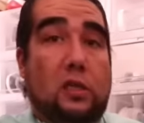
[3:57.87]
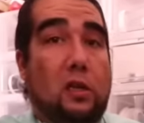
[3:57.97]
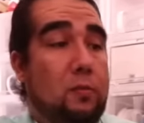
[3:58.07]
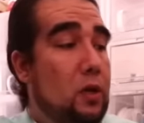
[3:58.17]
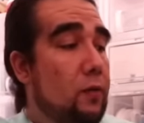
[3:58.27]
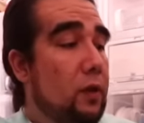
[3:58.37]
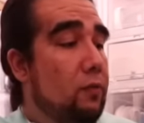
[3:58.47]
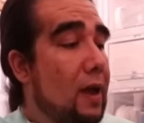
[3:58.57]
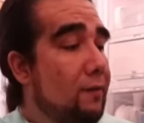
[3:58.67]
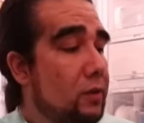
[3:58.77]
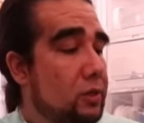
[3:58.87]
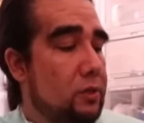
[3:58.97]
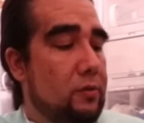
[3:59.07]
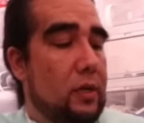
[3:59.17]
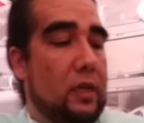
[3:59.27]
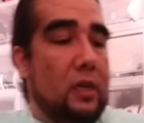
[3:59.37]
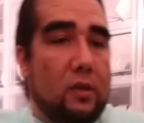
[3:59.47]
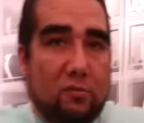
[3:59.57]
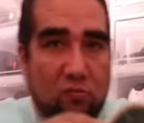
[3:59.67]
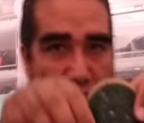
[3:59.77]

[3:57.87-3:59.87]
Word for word: still a beautifully crafted shoe, and again,